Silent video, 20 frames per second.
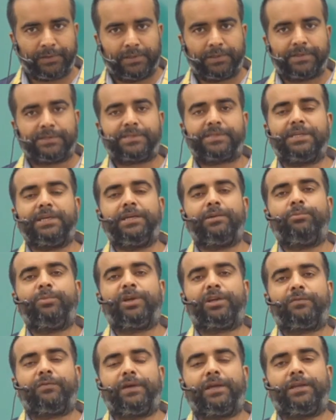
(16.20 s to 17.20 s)
seen
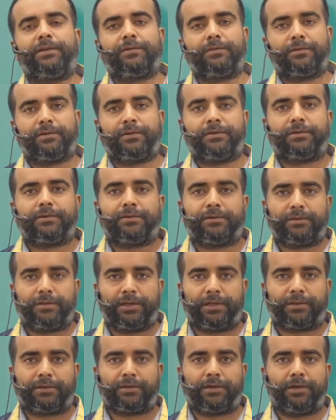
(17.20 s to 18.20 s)
between
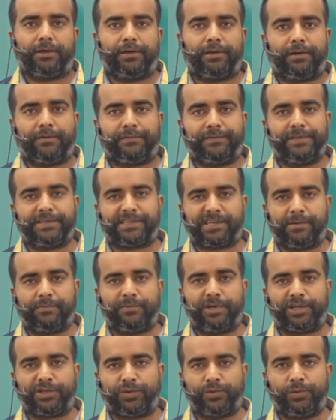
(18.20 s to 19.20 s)
the 3rd of
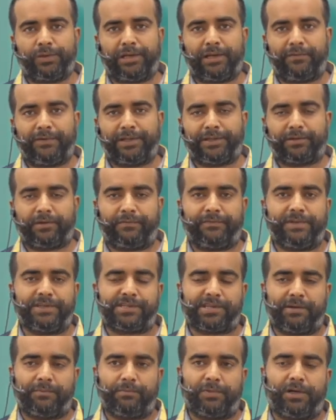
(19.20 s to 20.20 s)
December to 11th of
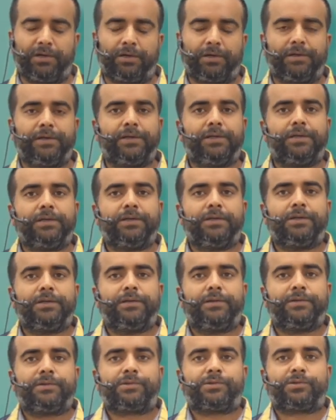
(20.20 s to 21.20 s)
December.
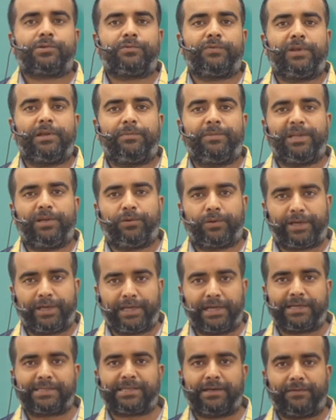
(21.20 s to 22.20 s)
So we'll be looking
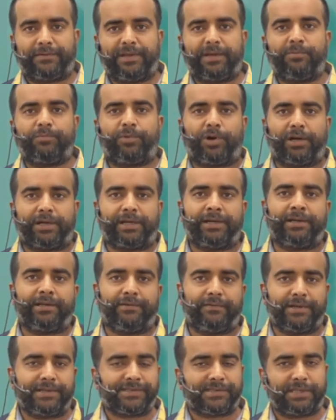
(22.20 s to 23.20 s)
at some of the important
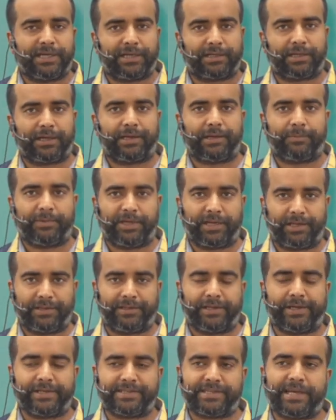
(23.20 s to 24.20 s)
events that can appear in
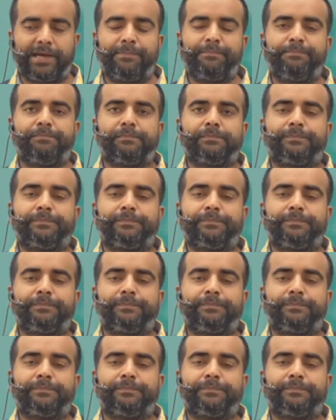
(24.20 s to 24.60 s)
the exam.